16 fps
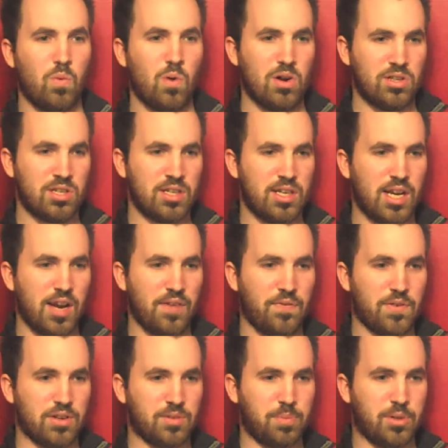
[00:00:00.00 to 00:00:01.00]
What's the
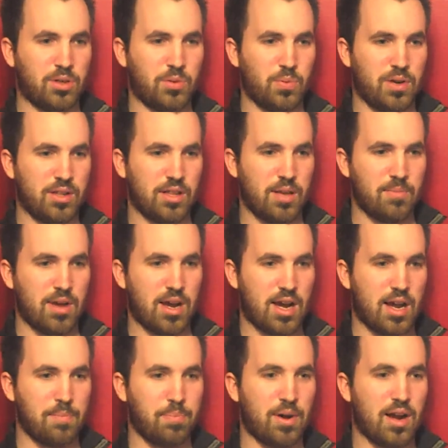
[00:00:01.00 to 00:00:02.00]
difference between them
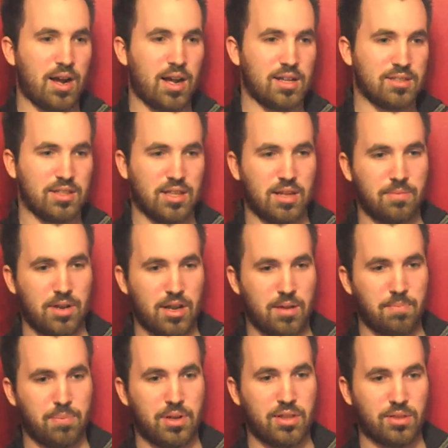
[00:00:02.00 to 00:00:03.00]
iPods and them
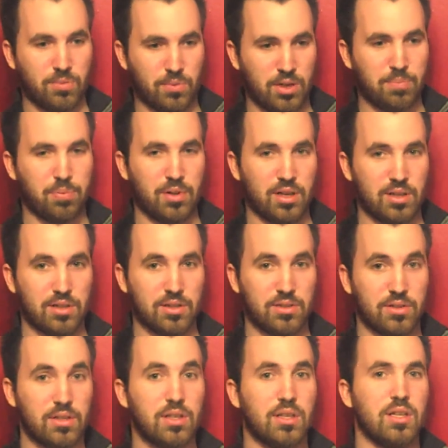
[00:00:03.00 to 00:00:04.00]
MP3
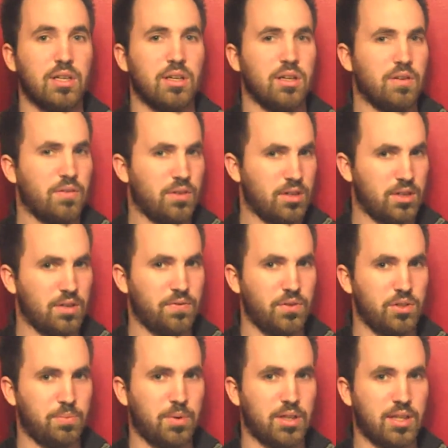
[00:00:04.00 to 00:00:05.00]
players? They're
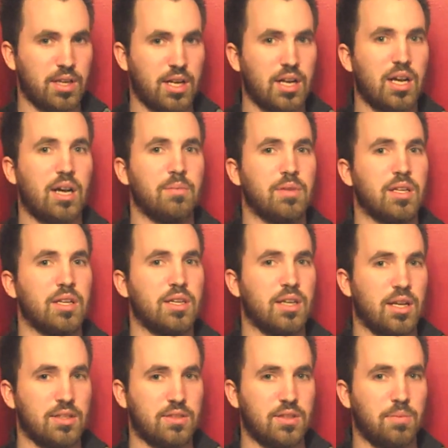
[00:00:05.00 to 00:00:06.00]
confused by that. I'm going to
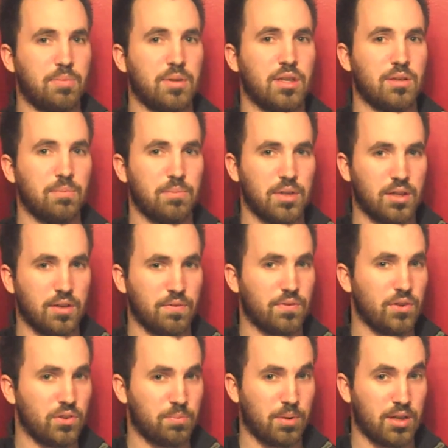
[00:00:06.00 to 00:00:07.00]
guess it can be
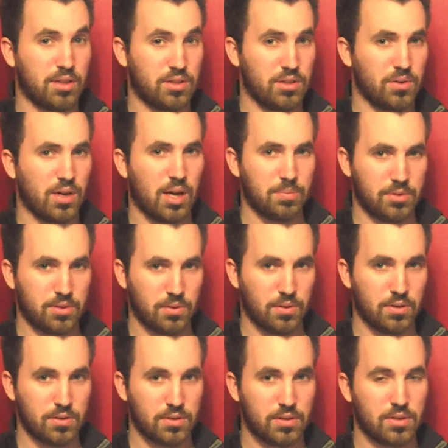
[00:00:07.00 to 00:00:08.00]
confused by two app
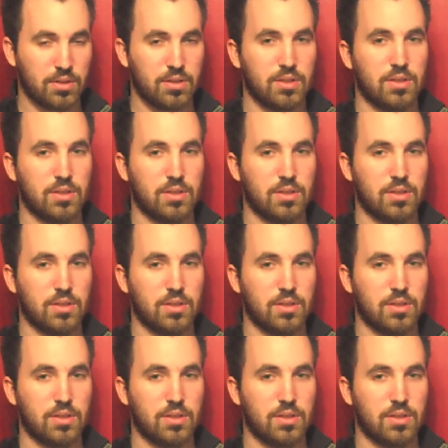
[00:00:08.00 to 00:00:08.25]
stores.